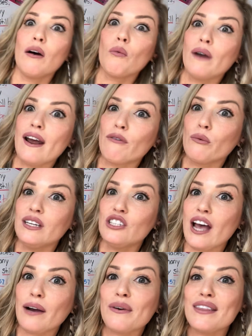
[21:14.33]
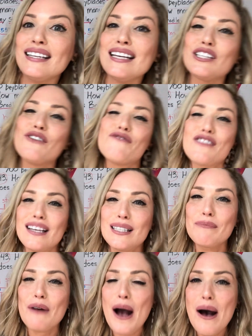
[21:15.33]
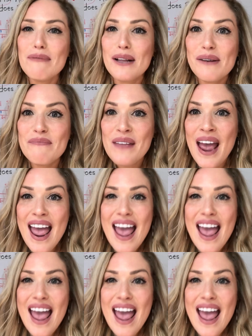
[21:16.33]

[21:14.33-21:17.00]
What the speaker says: whenever we check with addition for this problem,